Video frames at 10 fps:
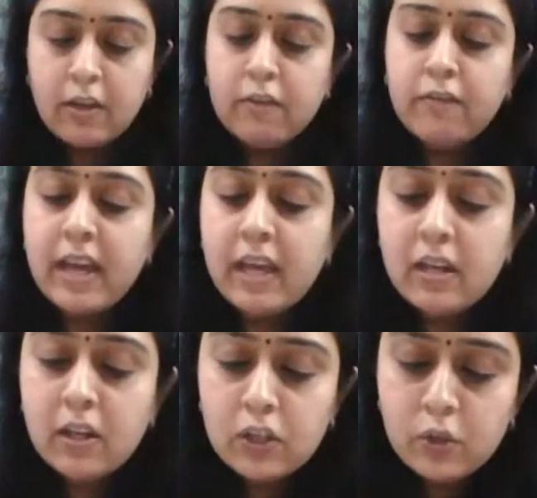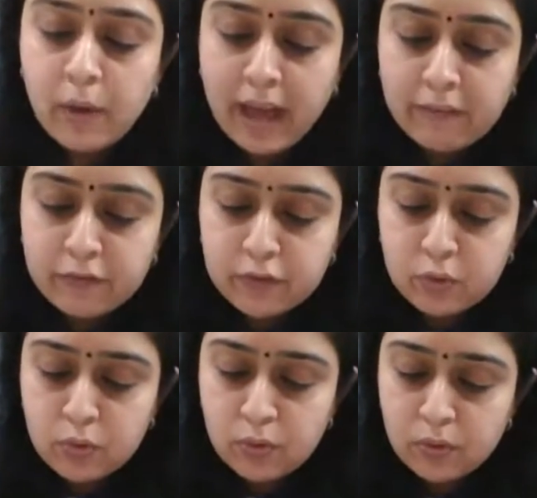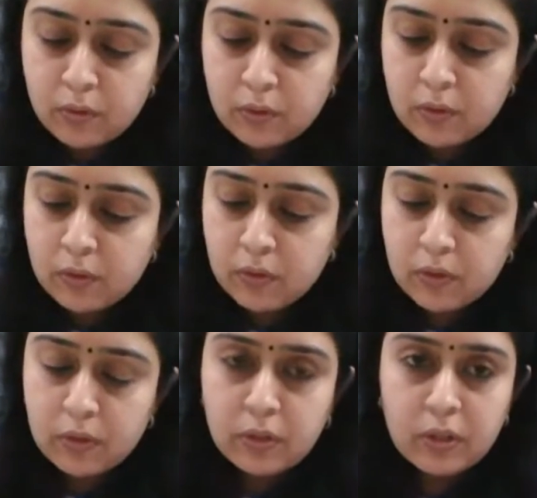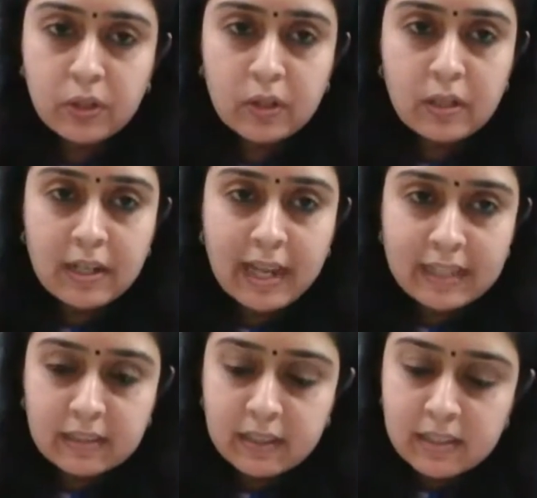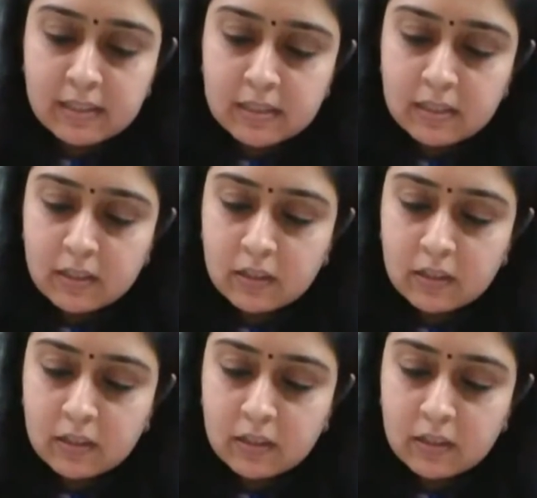where you have to, like this,